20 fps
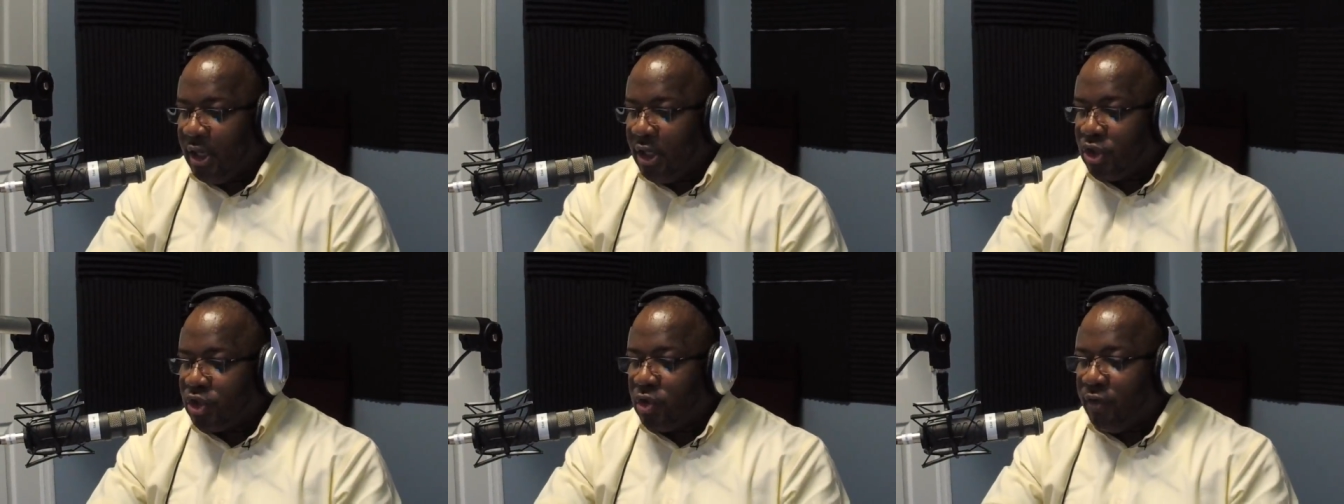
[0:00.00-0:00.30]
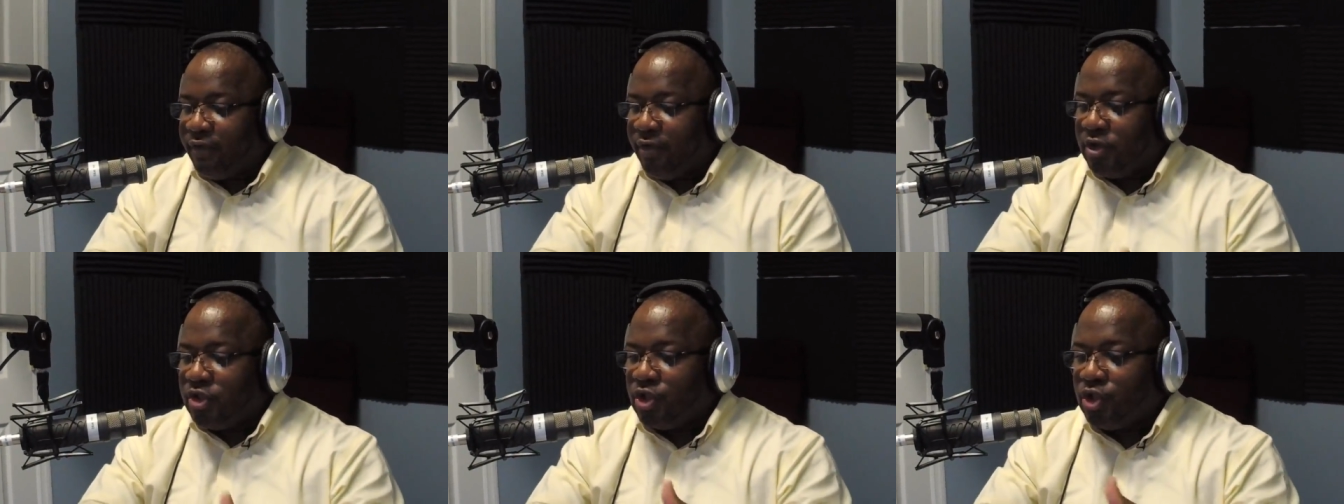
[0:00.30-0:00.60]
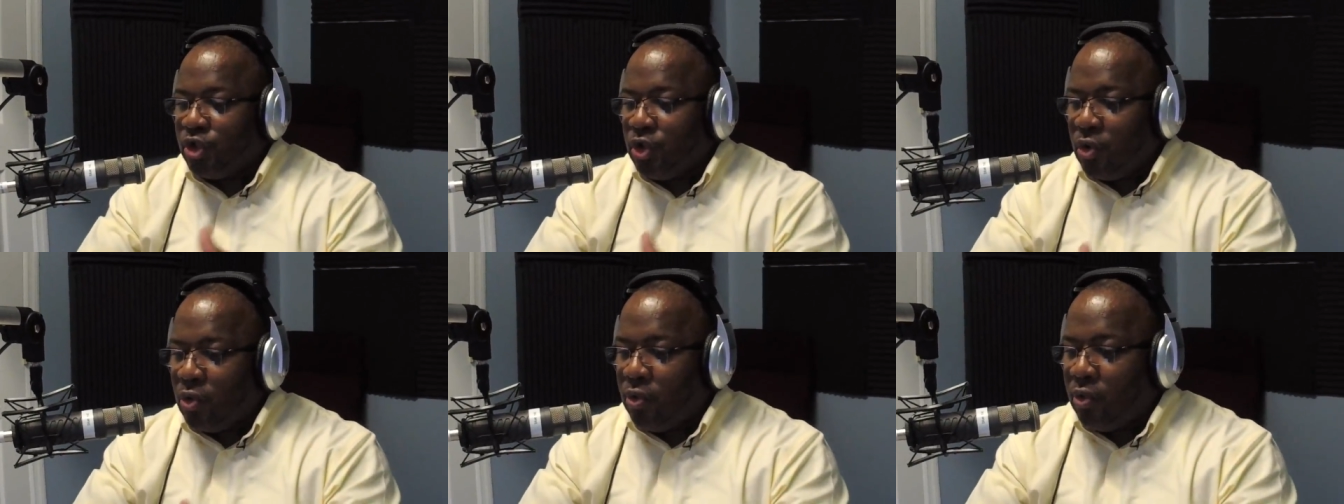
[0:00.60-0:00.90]
So verse
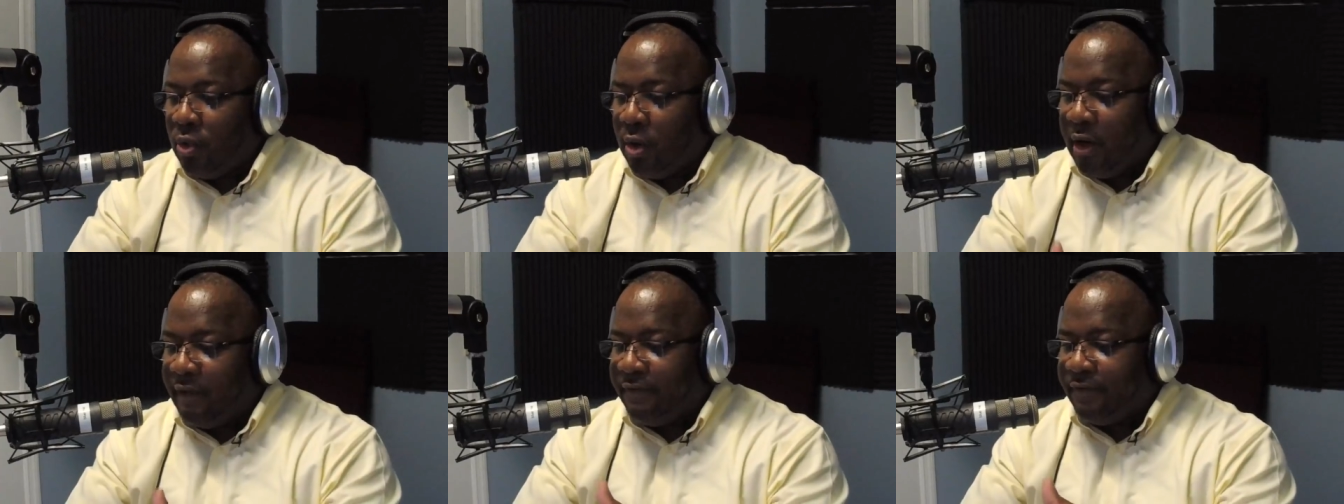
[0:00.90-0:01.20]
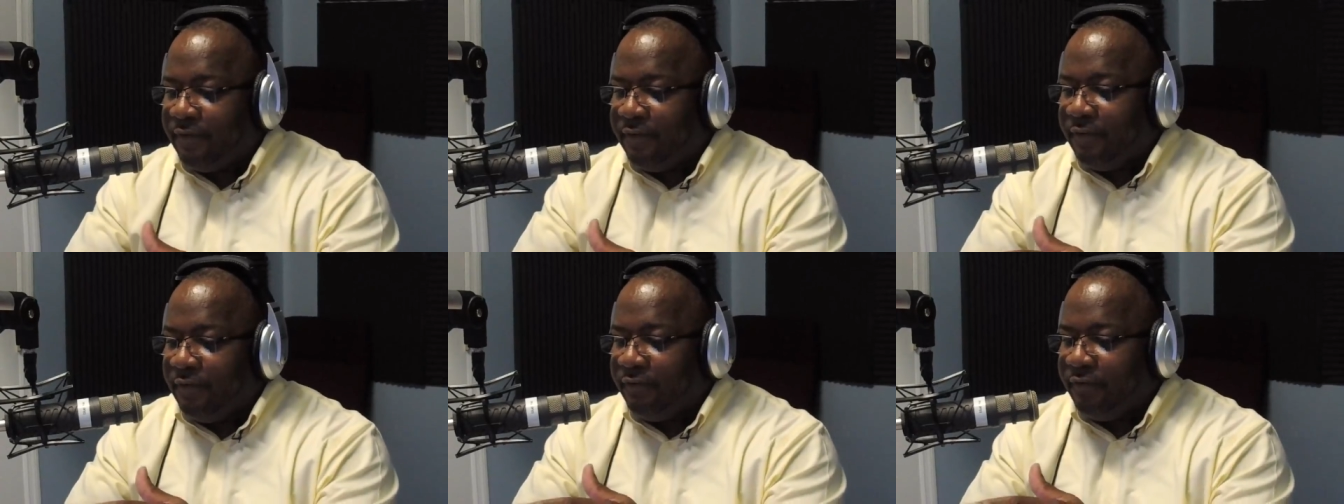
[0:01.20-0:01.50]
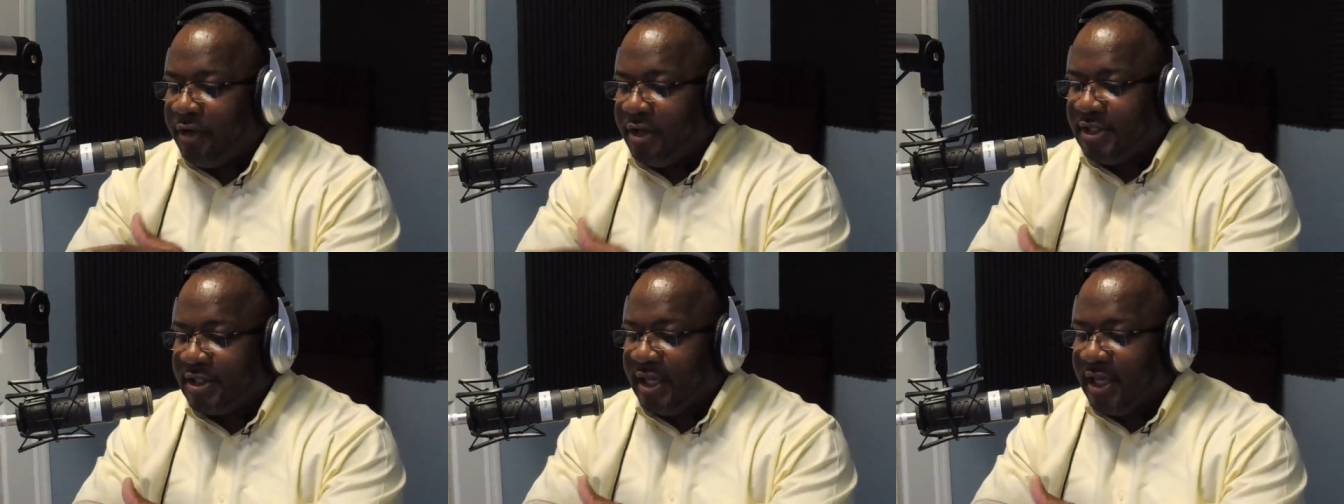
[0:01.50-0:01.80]
2 of
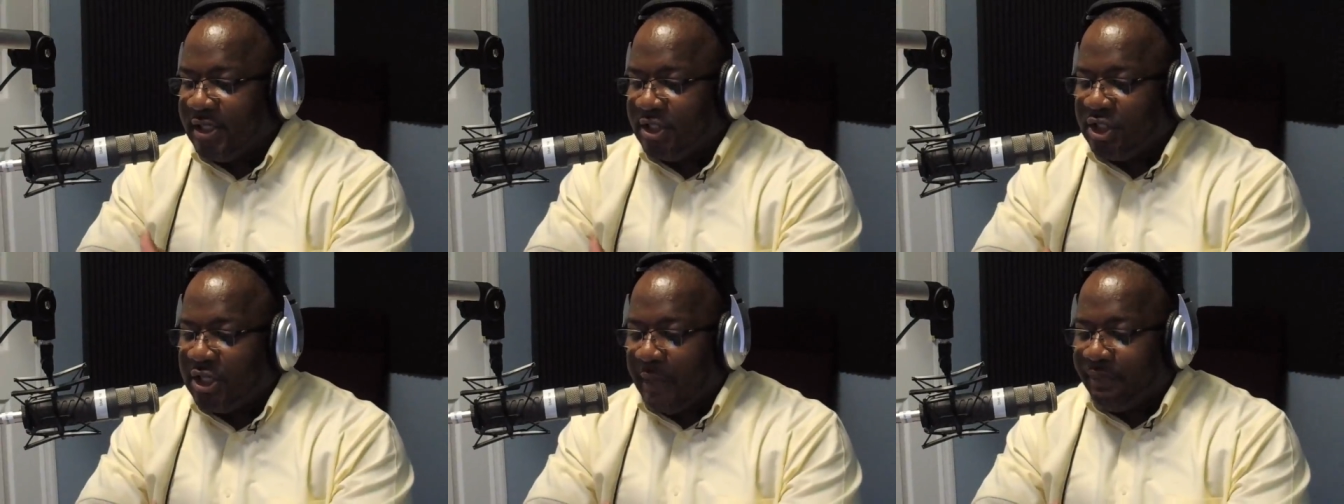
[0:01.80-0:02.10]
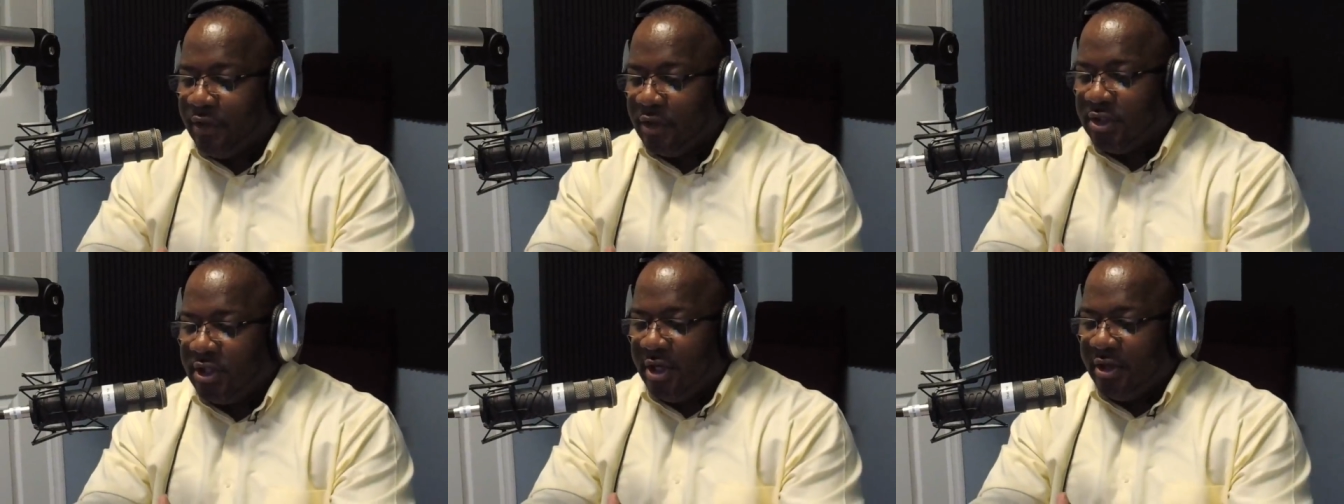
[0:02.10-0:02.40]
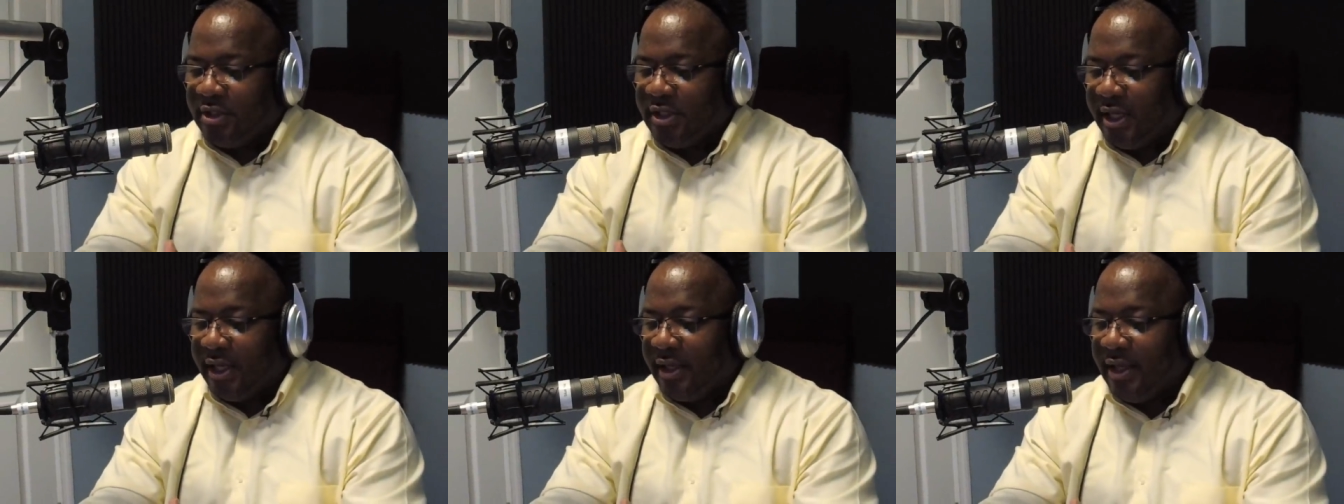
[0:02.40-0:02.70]
First Kings chapter
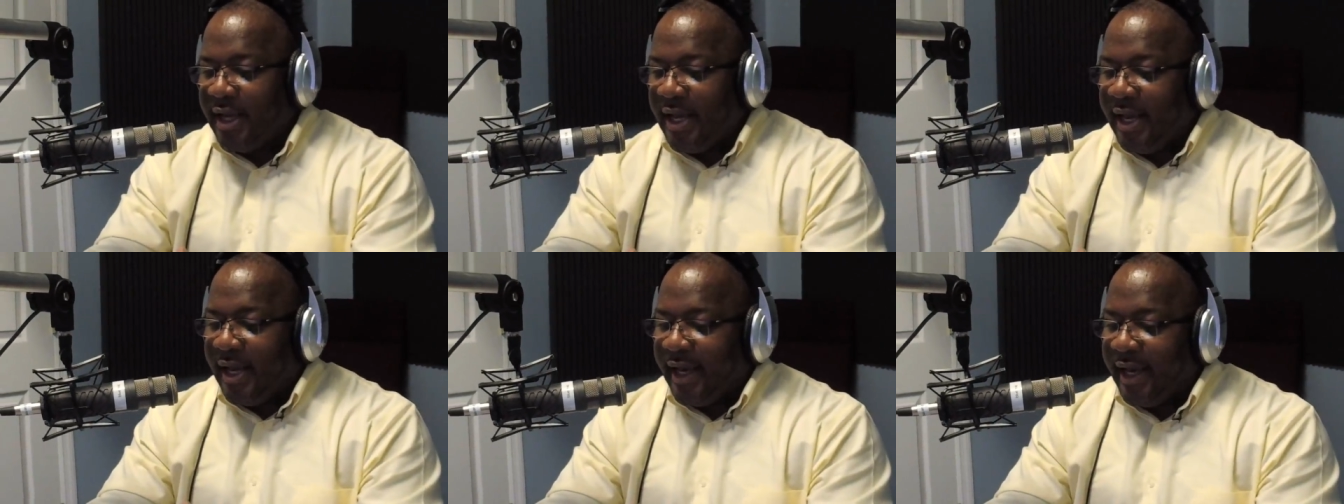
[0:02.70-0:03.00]
13,